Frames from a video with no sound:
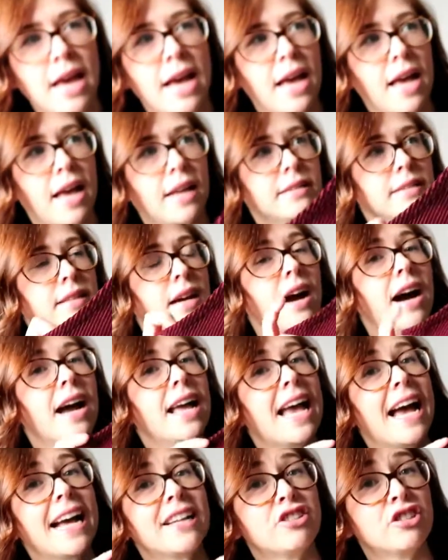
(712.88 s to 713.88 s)
and I
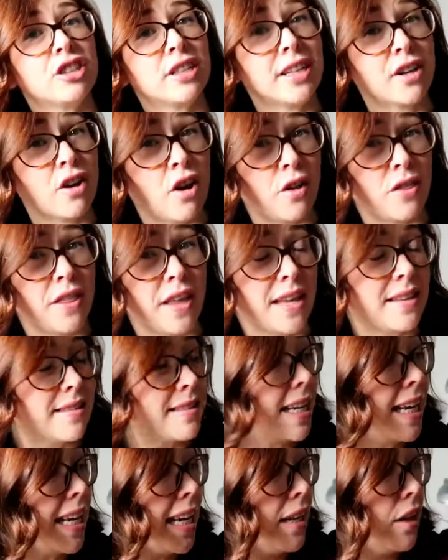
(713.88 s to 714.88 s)
actually got this
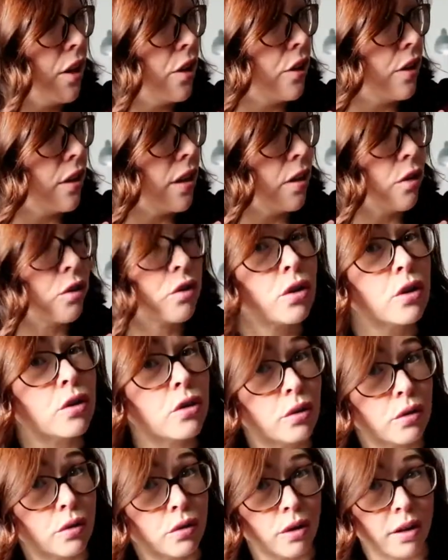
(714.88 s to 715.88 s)
in the
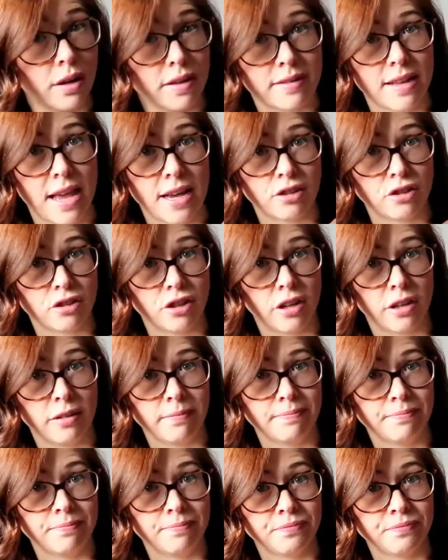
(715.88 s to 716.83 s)
tall section.